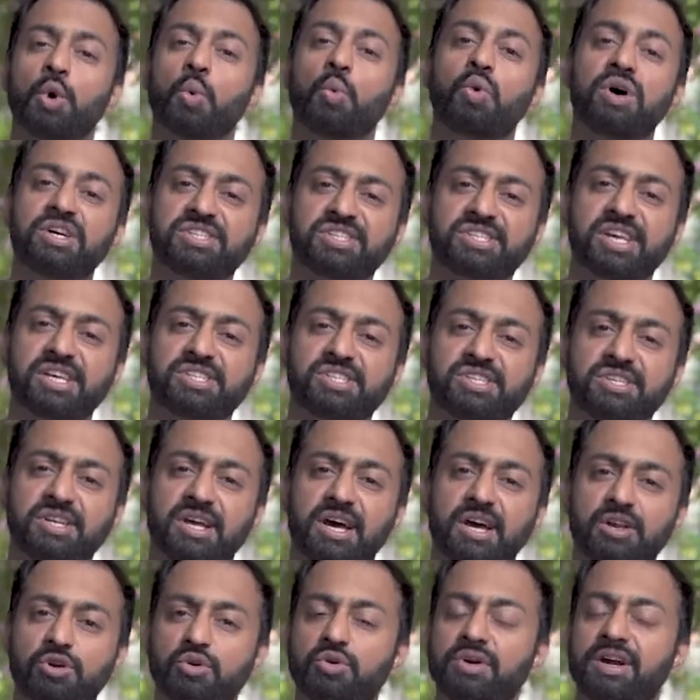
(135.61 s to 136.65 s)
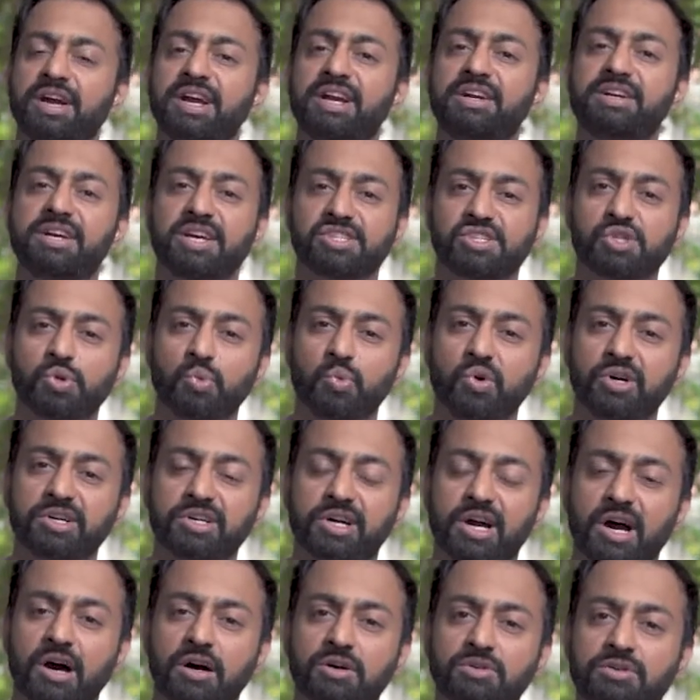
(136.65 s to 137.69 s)
Worst case scenario, it doesn't
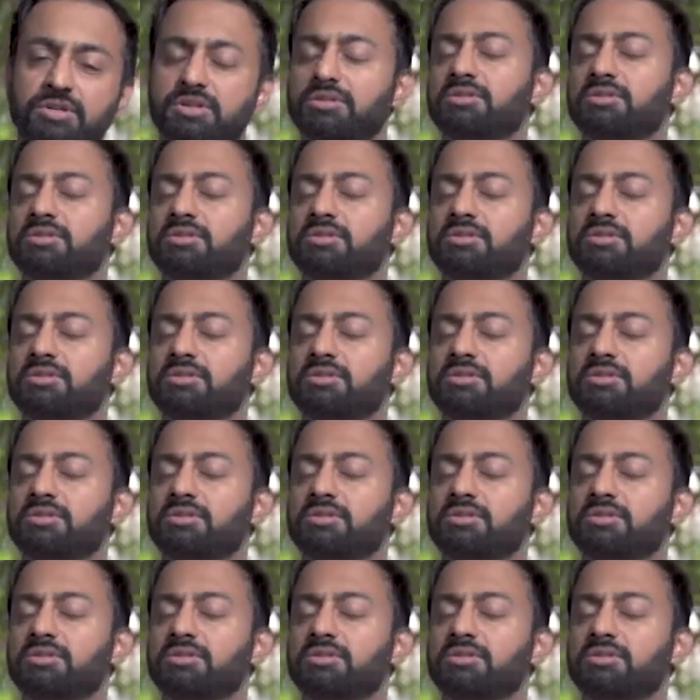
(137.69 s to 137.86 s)
work out.